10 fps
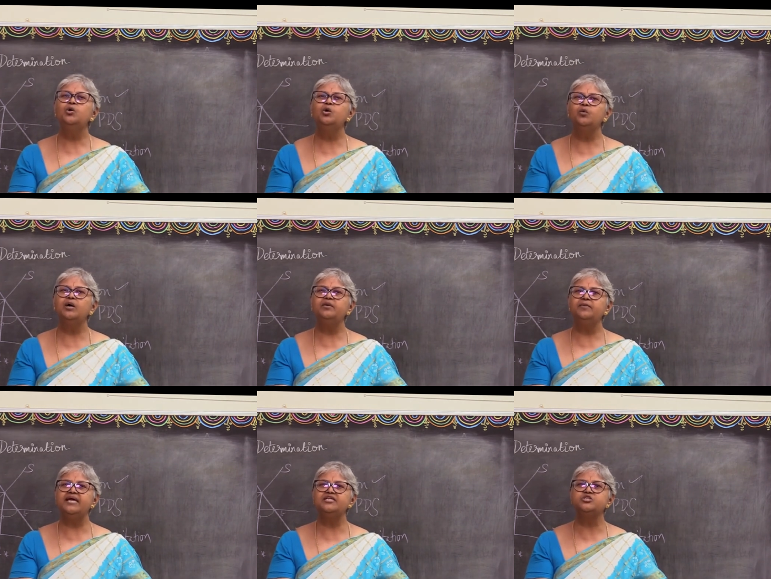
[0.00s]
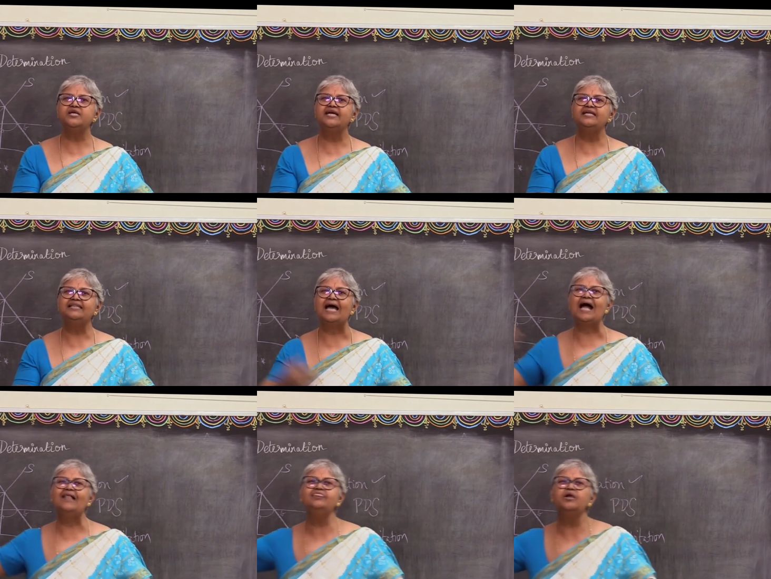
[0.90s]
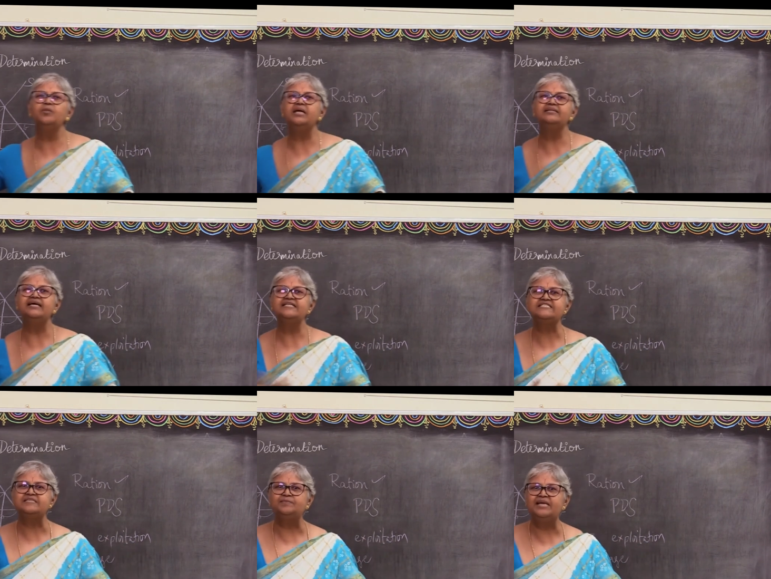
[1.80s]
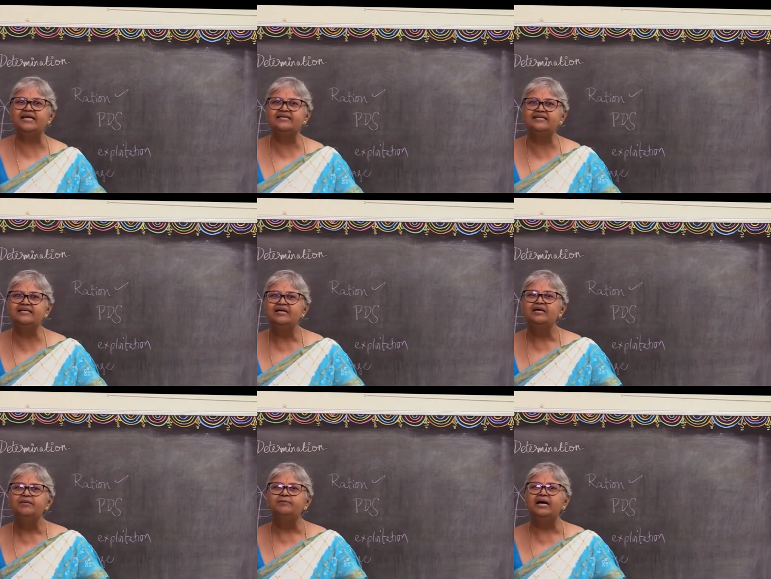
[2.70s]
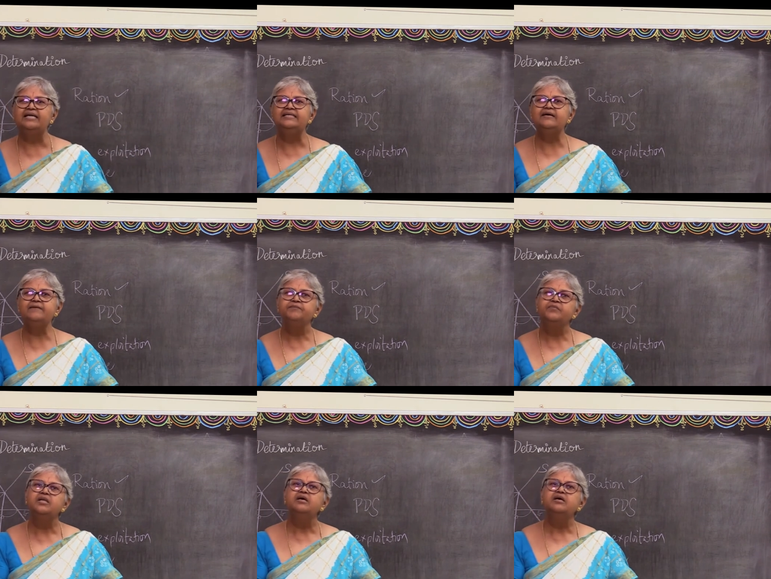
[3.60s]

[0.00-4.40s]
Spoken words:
lower wage rate than the one that is stipulated by the